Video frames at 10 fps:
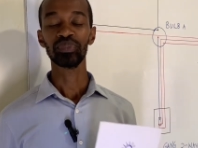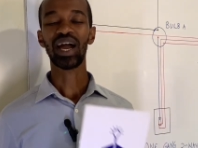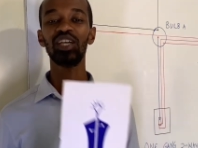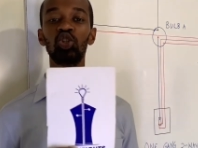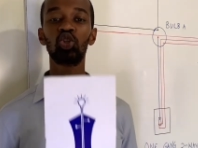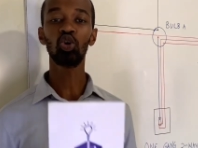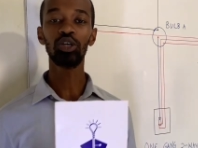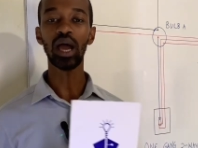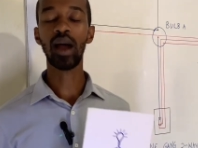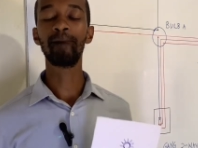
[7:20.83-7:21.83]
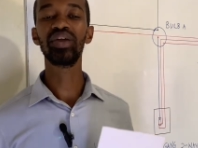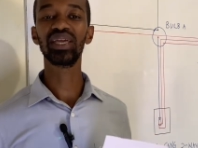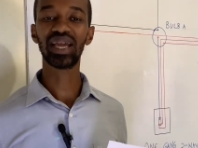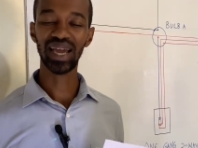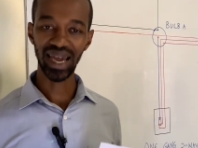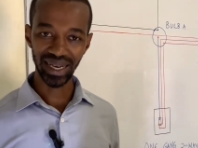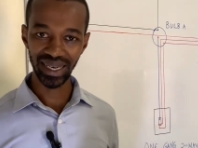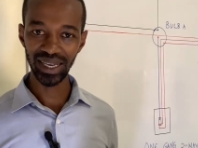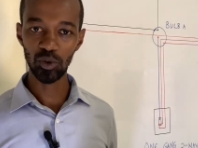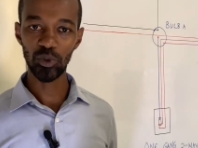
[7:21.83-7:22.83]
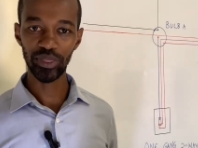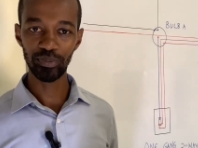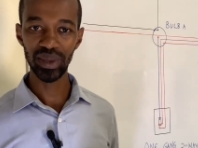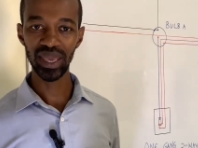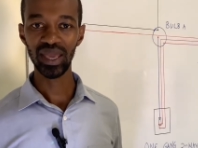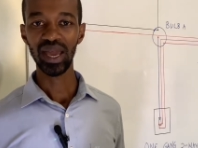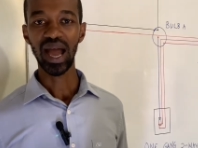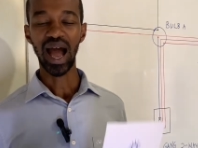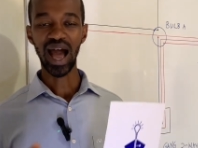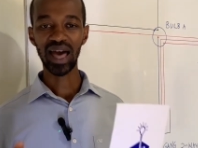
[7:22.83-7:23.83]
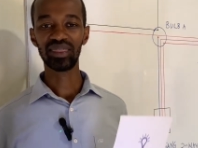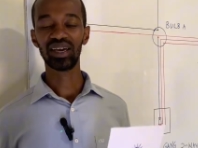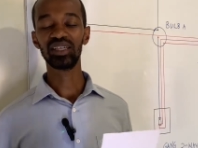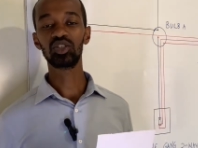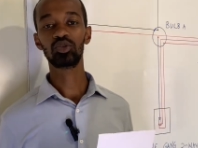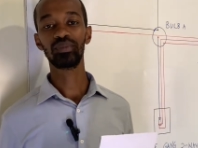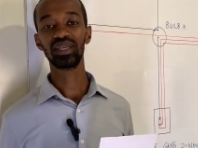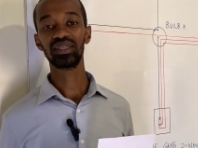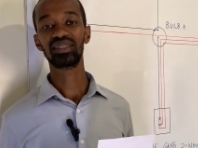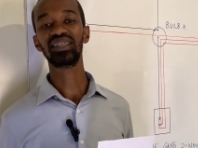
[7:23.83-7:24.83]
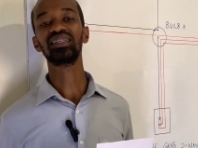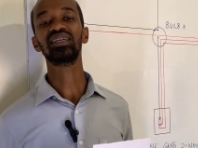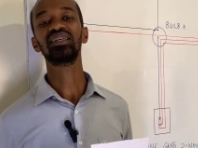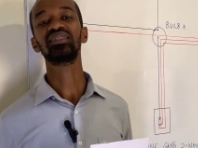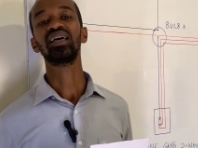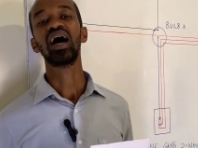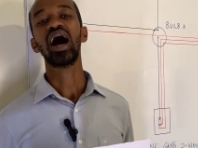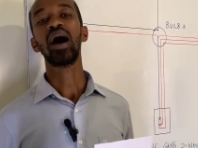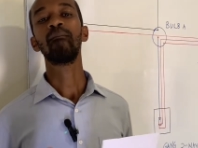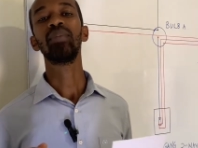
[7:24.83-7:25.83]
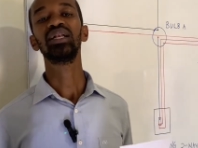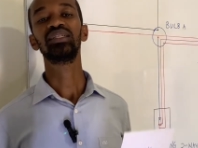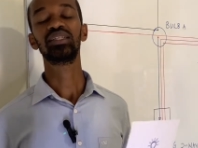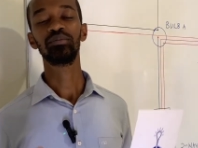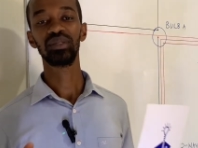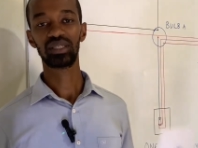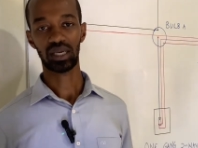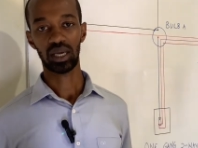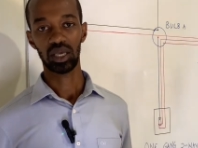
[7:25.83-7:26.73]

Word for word: I should be carrying with me other instruments such as a multimeter